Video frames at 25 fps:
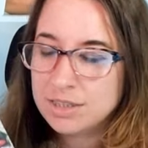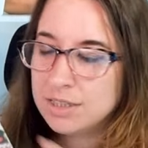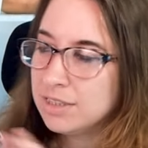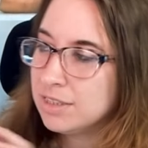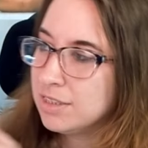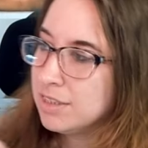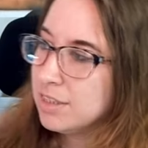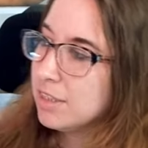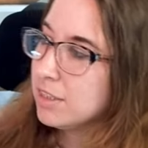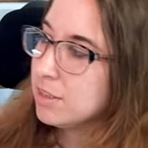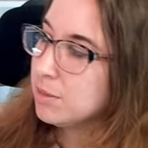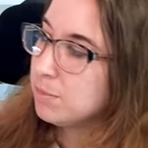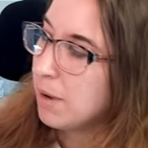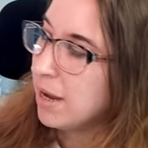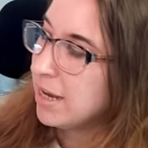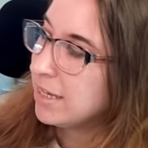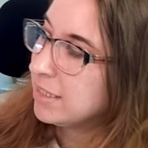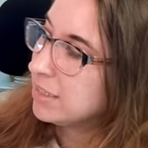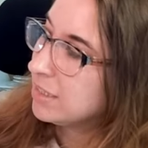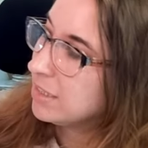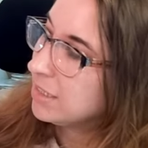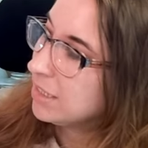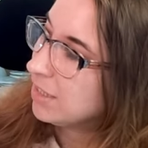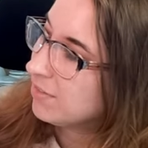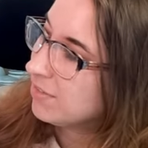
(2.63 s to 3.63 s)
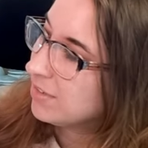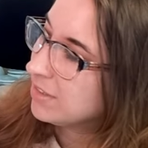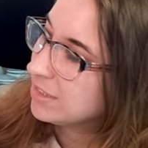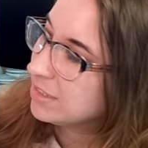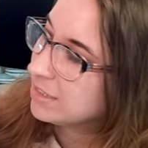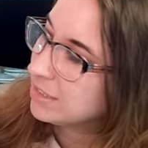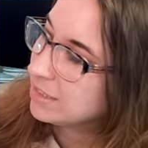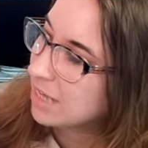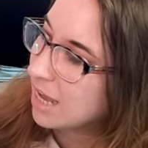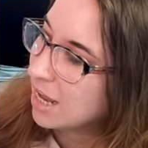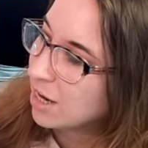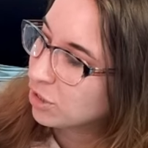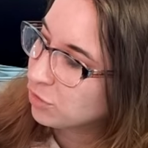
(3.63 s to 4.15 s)
This is by Steven
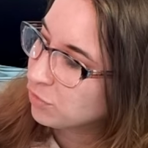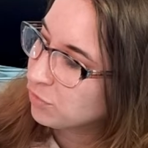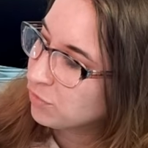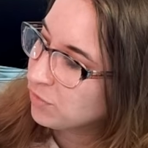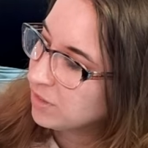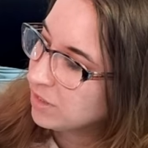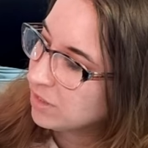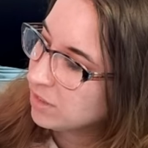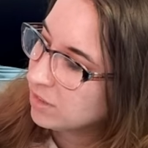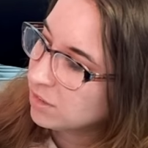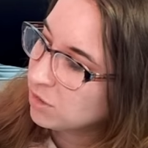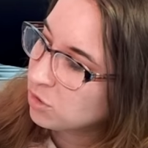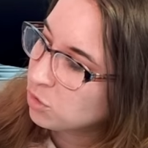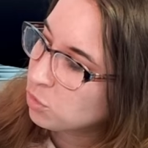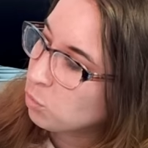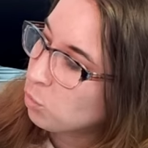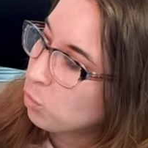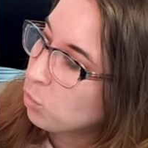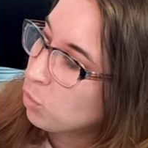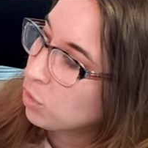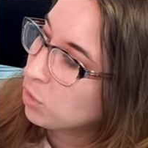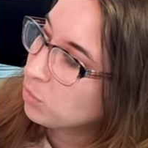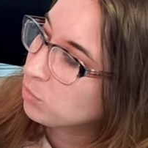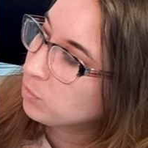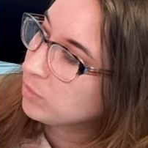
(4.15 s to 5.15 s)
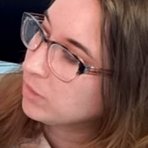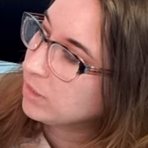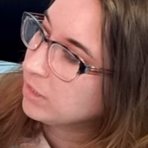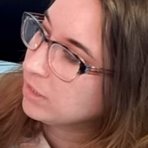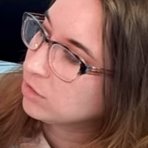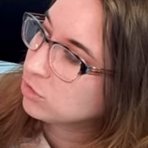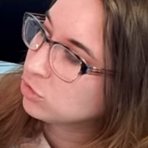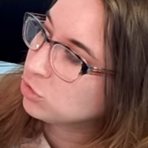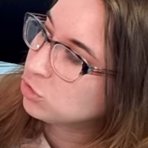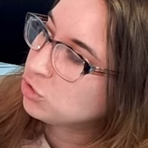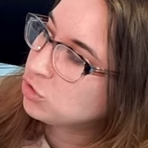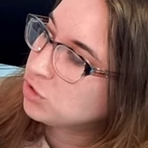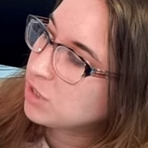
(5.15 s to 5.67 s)
Satterfield, an
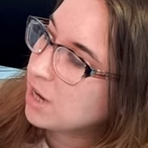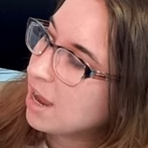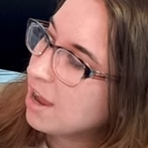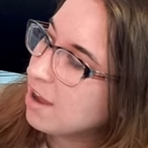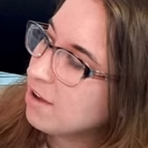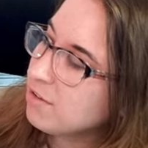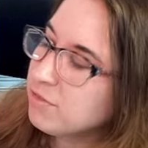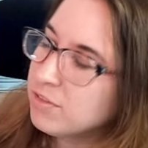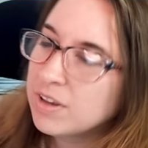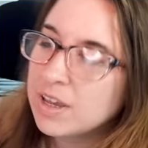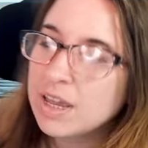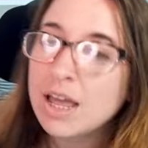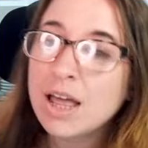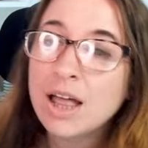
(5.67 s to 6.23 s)
award-winning chef.